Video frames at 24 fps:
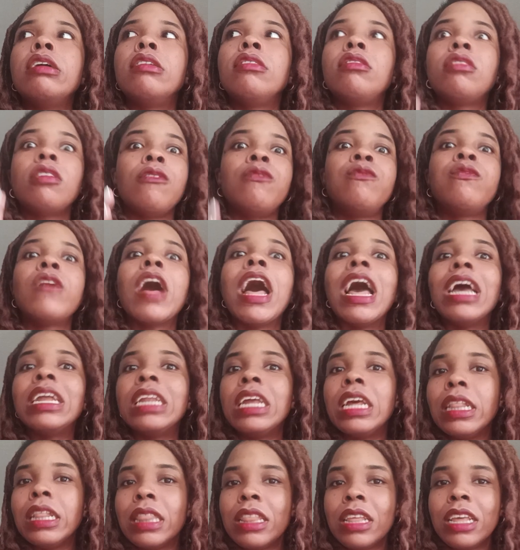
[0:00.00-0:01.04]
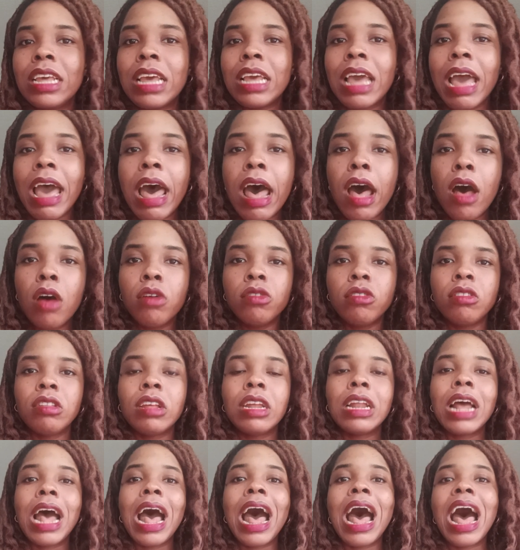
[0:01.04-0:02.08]
finding the house
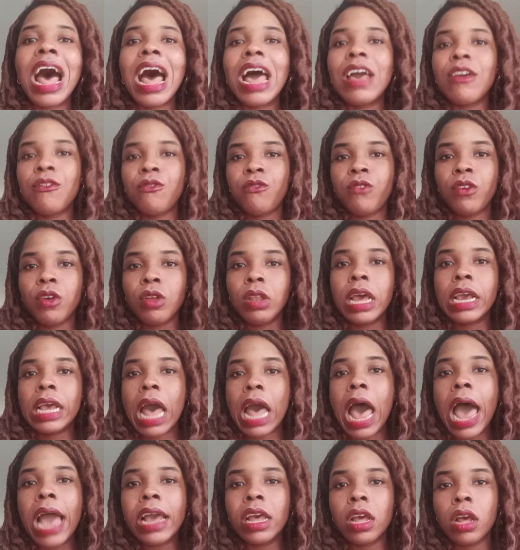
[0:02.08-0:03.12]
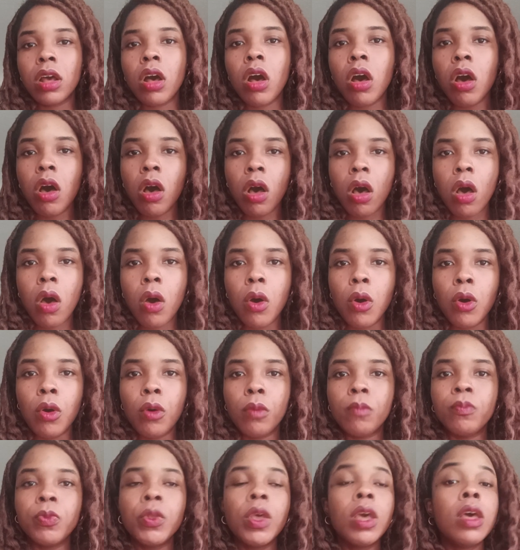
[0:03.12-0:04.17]
that I feel like I could call
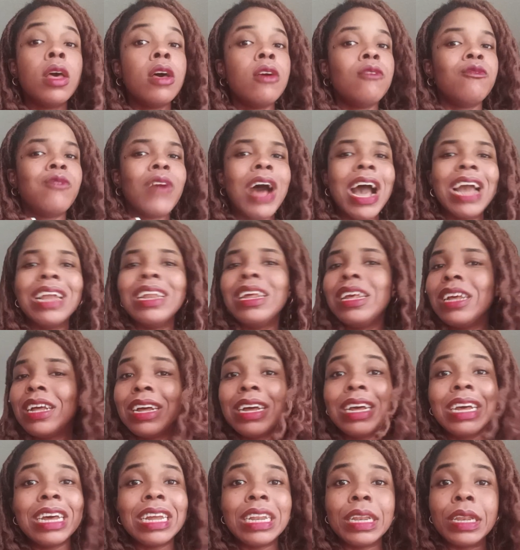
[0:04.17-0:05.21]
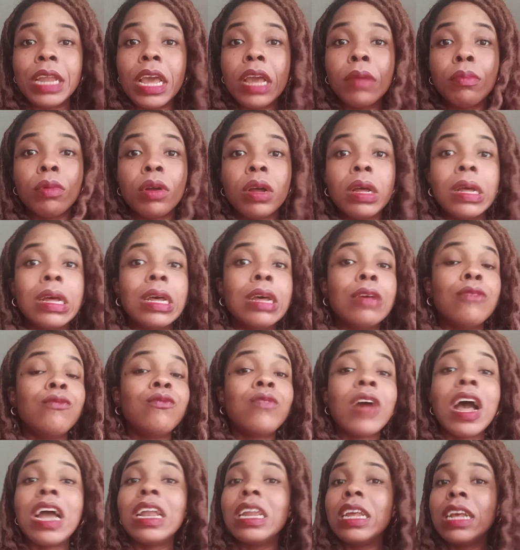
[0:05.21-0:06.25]
home. Finding a good neighborhood,
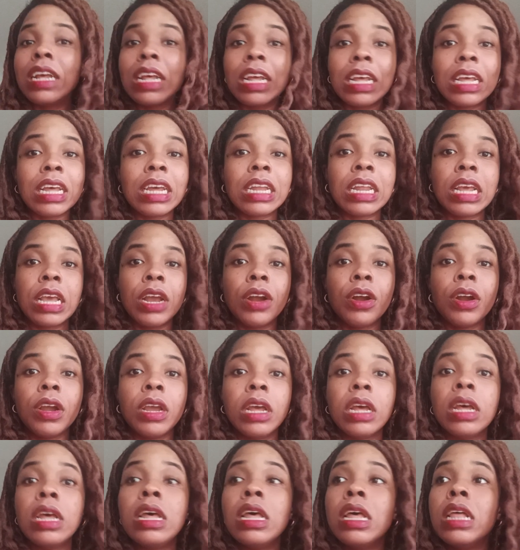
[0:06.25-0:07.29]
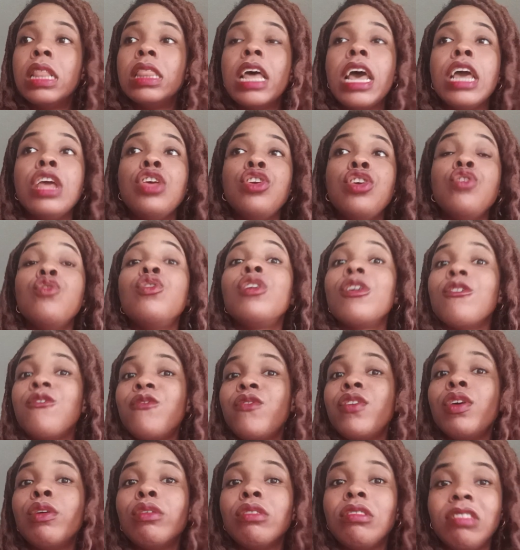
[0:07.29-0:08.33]
finding a good area that you can
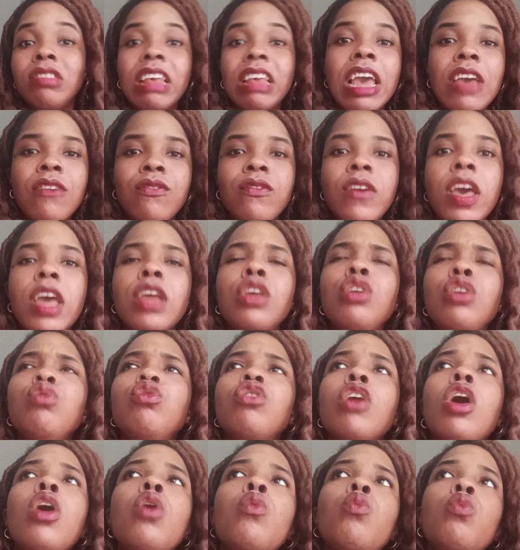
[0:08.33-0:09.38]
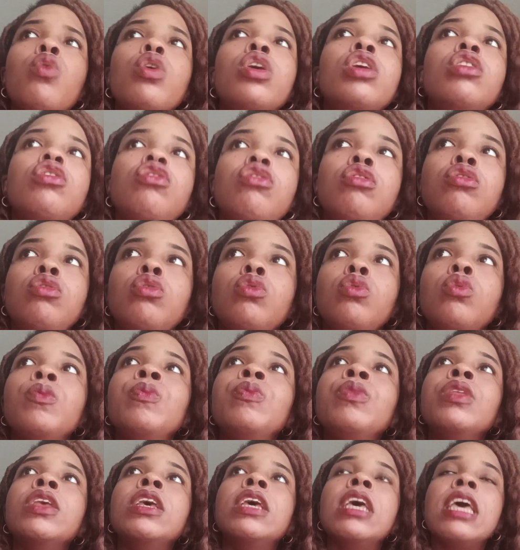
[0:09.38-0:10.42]
feel safe at. You don't want to
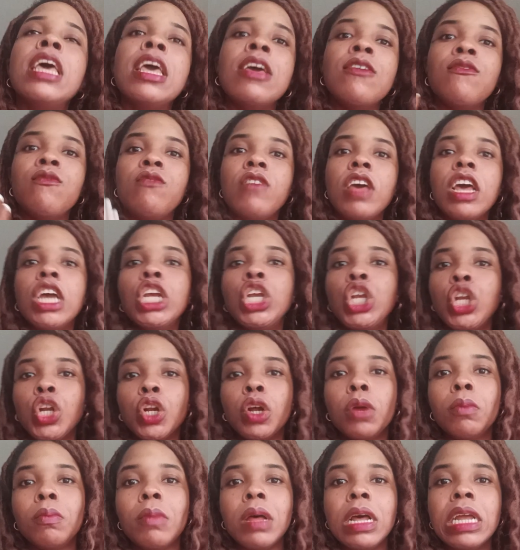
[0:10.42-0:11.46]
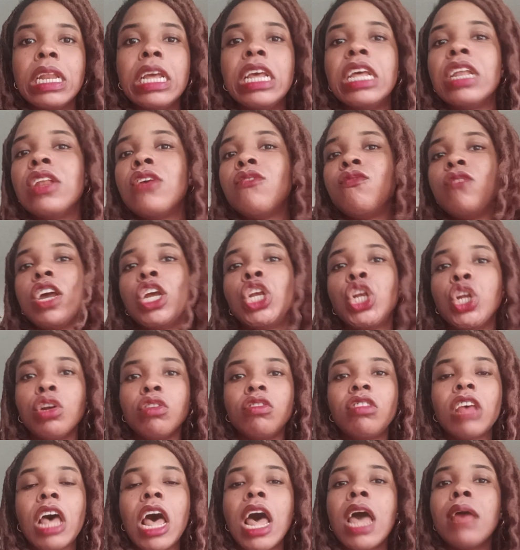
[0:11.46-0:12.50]
invest your money and invest your
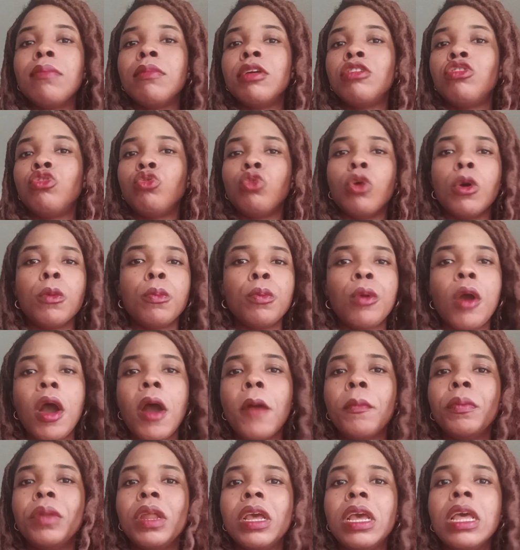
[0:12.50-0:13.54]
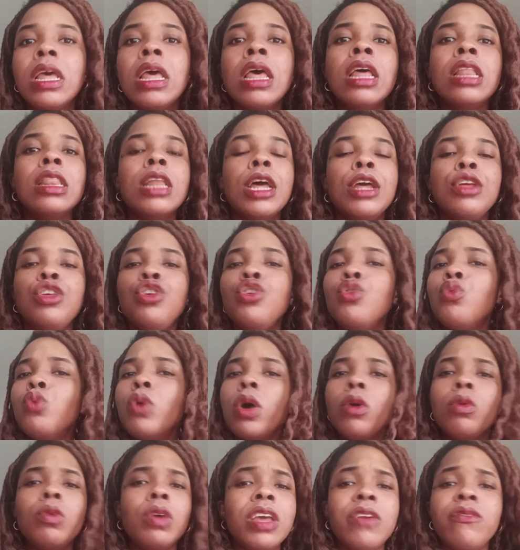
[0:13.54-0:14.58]
time into a property that you
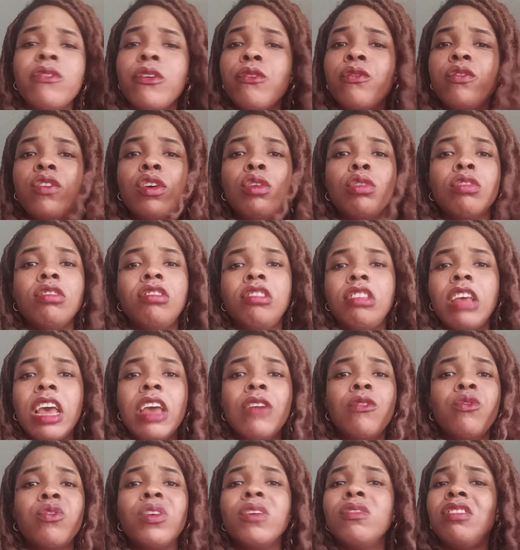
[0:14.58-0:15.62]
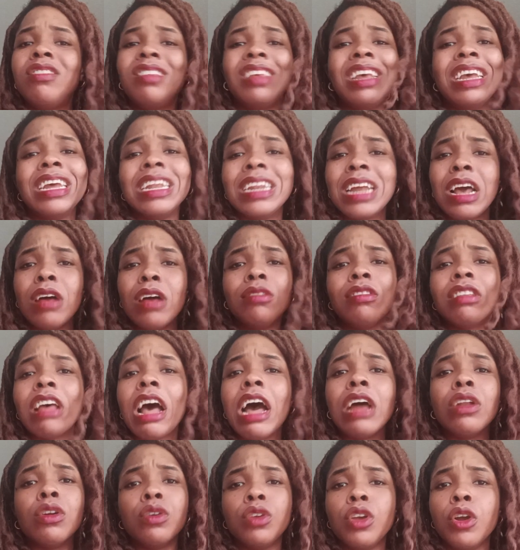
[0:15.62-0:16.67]
won't even feel safe with sitting outside
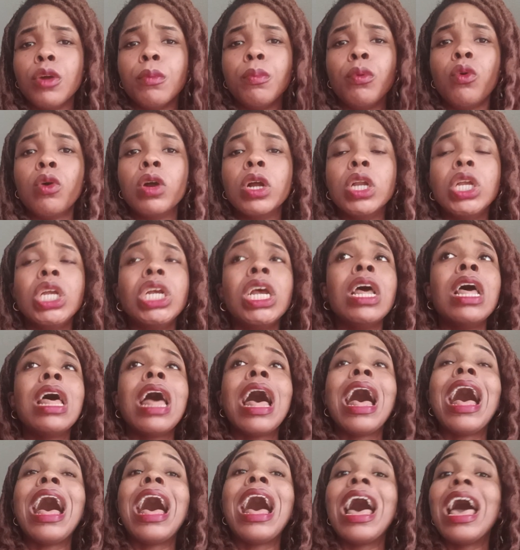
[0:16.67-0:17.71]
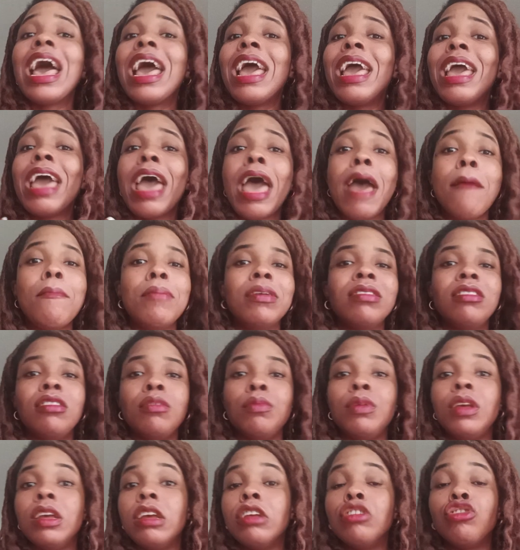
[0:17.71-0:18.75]
on your porch. I happen to
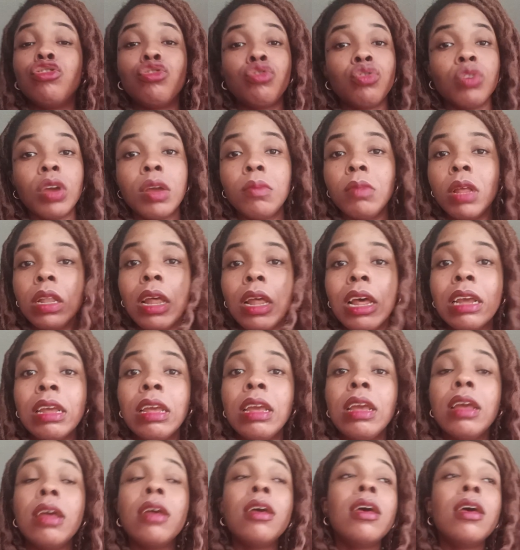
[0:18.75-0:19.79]
be extremely lucky